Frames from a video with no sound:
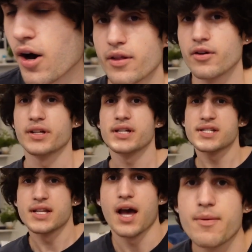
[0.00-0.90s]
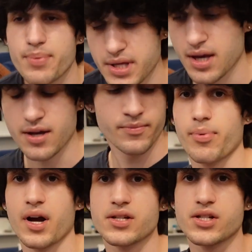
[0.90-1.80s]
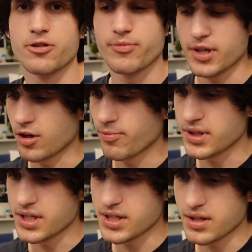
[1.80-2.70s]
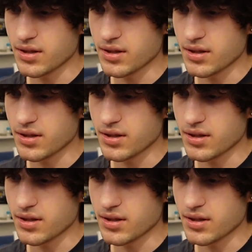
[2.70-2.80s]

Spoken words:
Although it is 9 p.m., probably shouldn't be opening